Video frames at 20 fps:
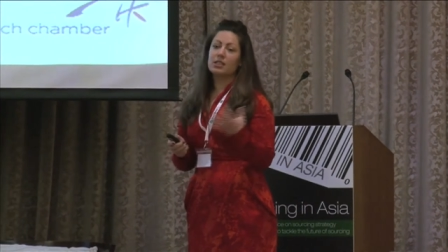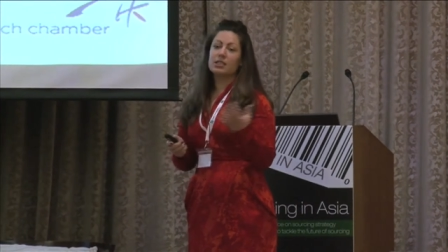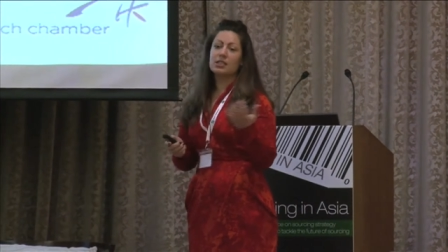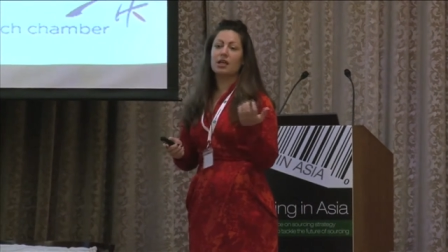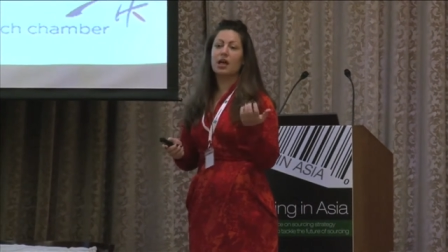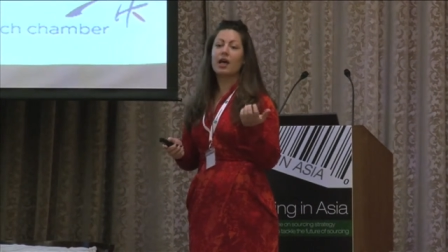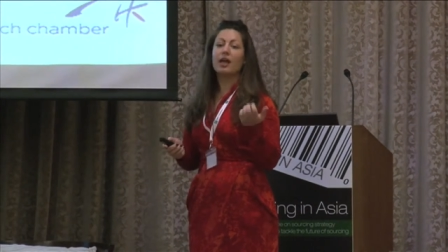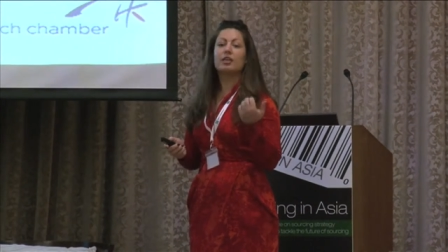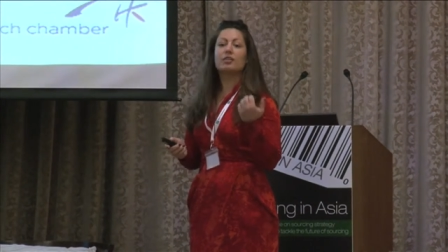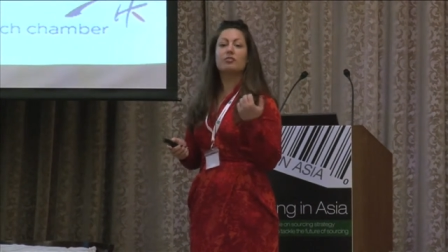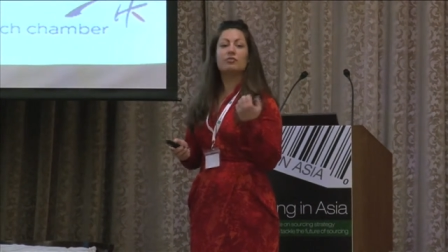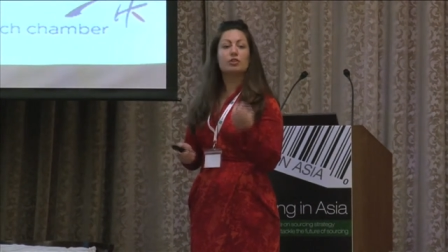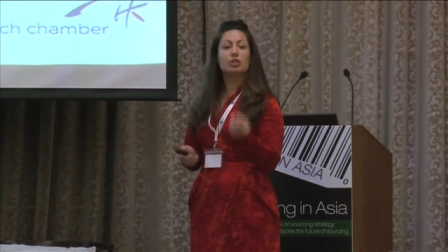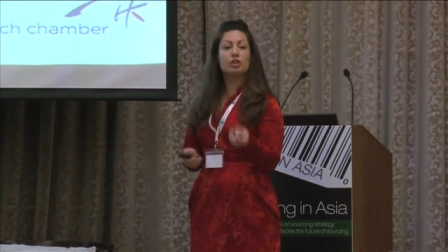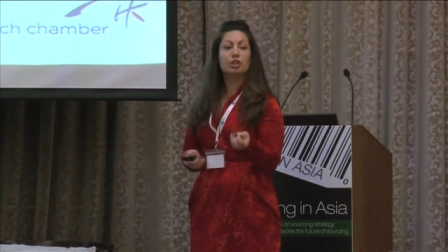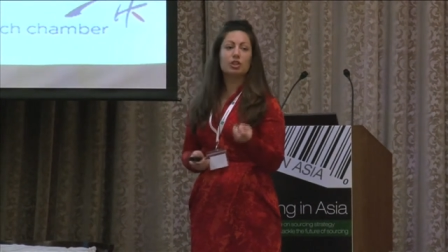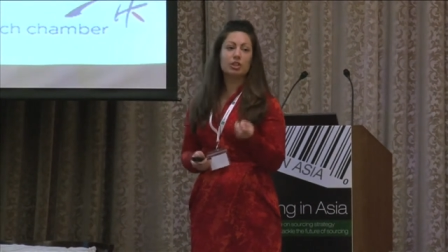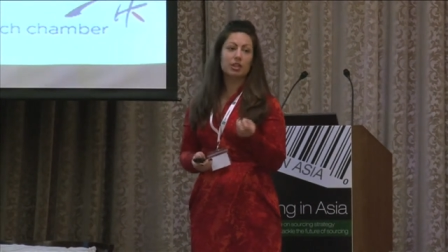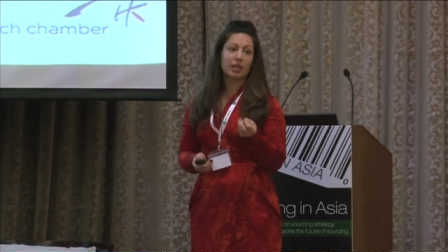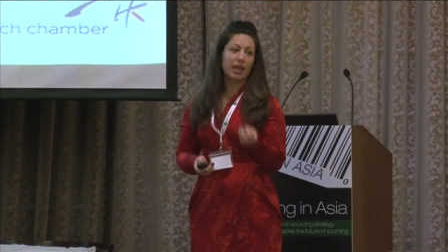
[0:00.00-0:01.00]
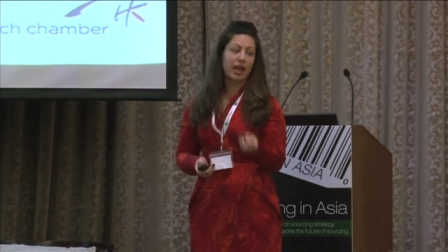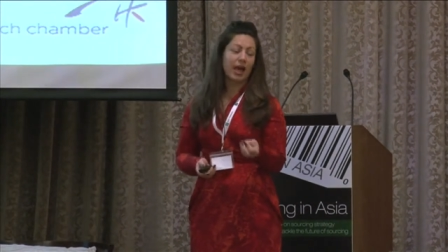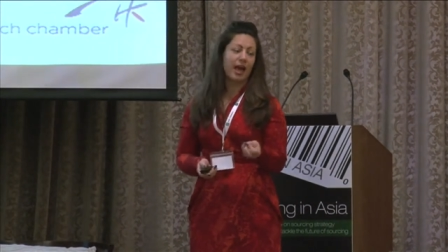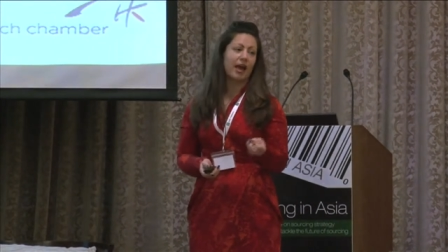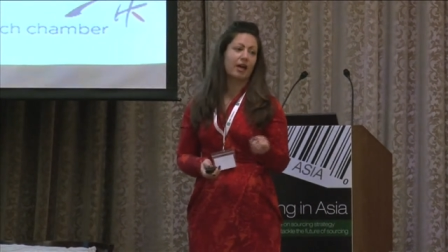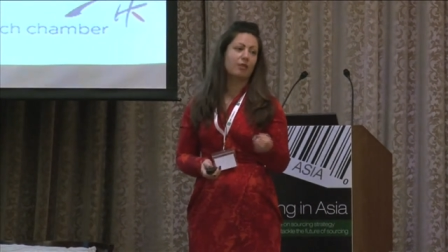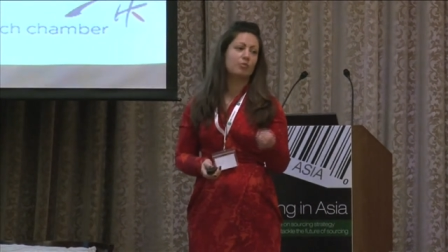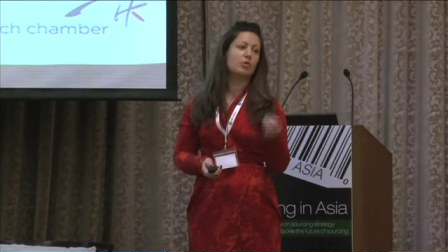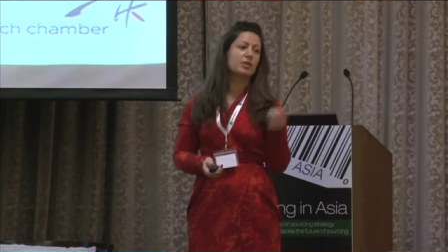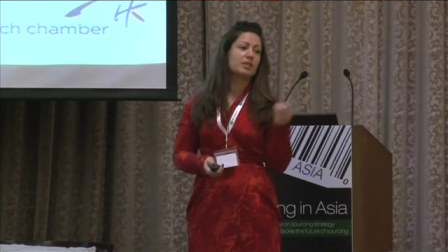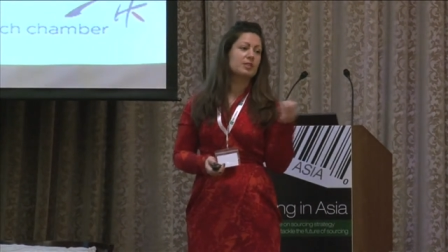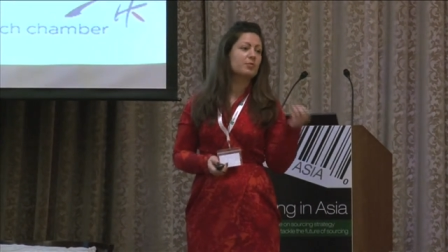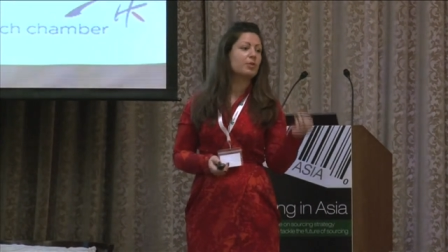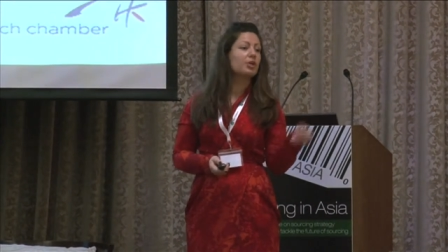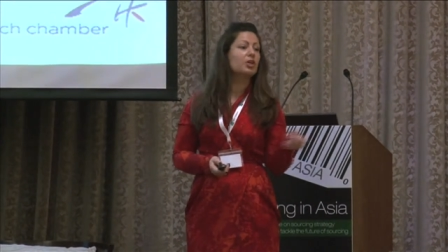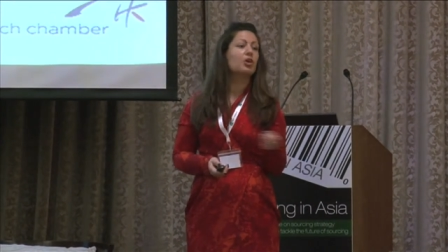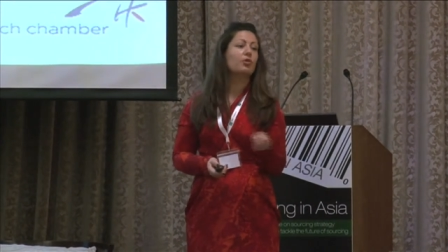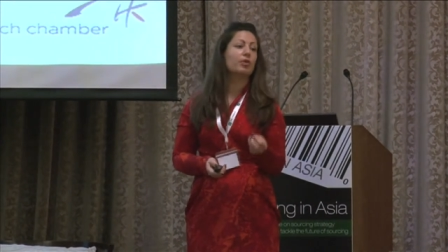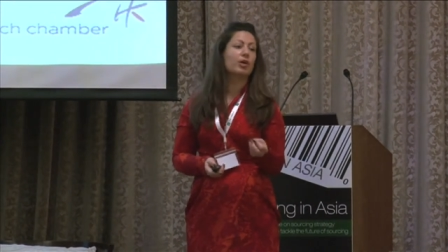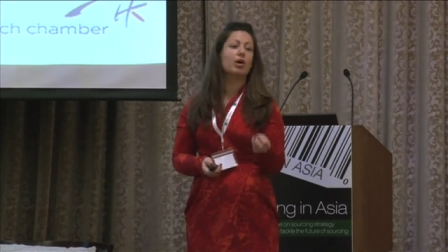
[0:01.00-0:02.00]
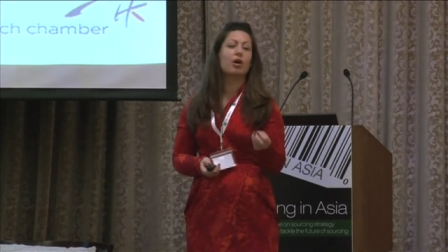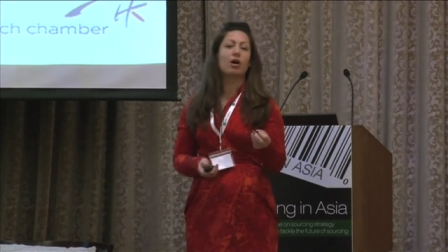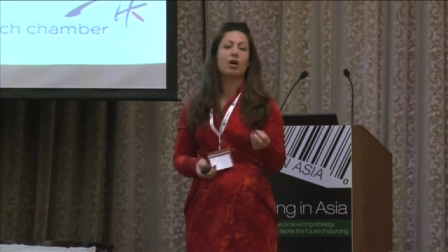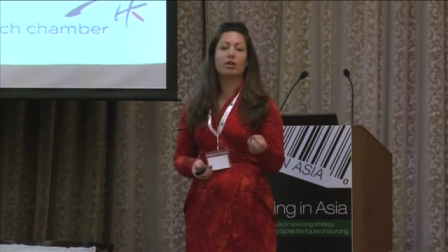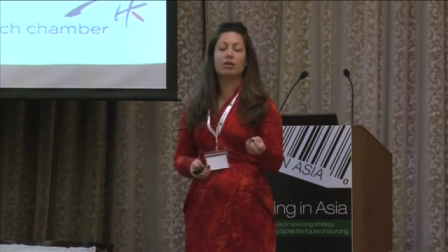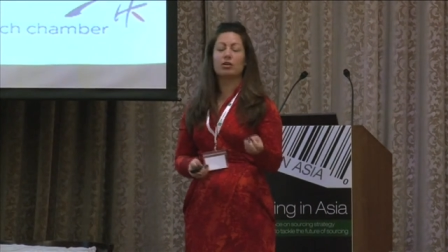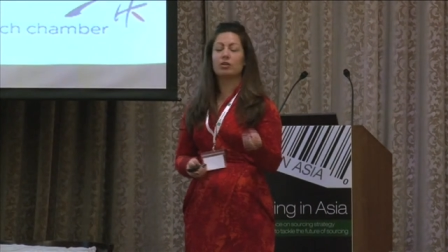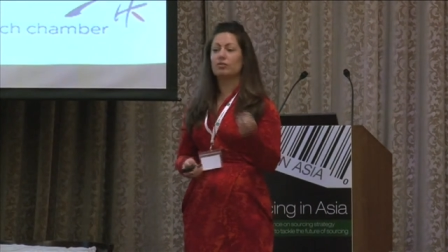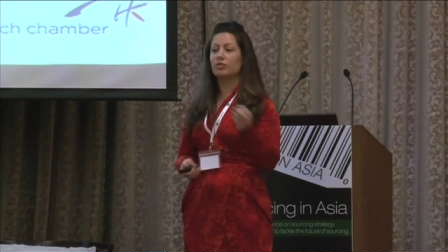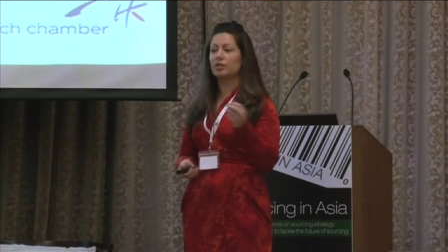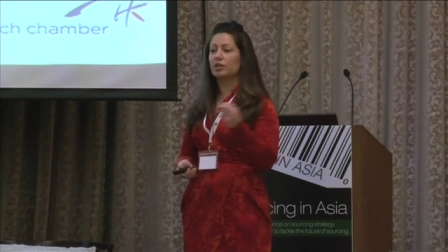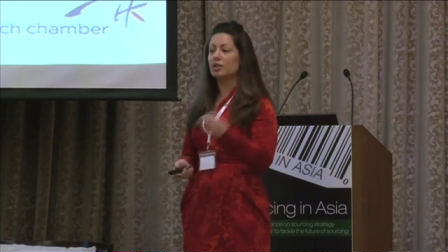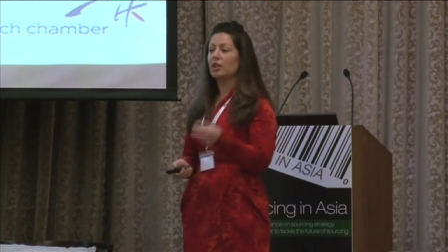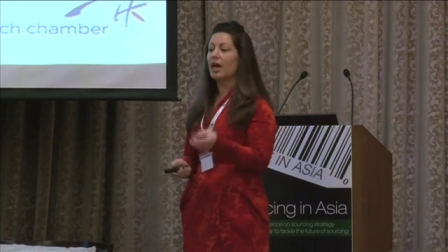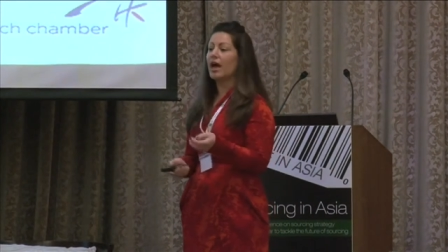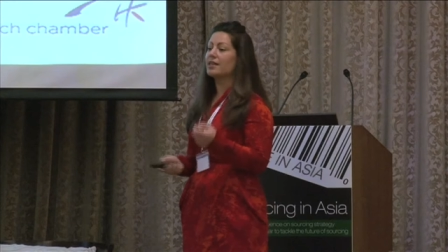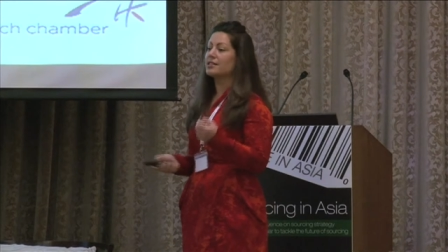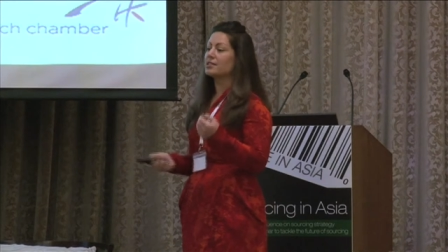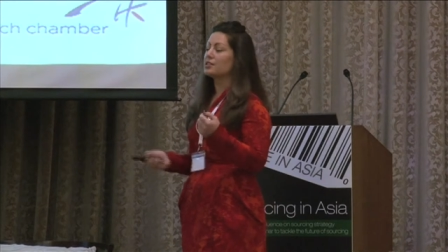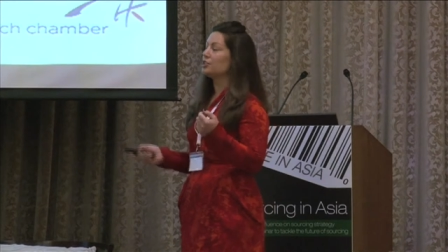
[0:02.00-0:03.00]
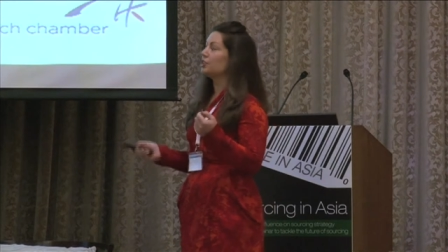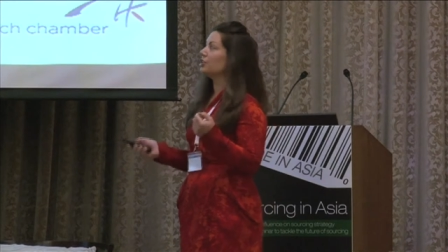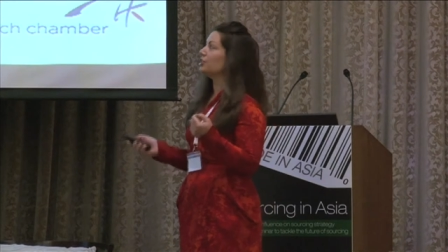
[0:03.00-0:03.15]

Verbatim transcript: to kind of look at what's been going on over the last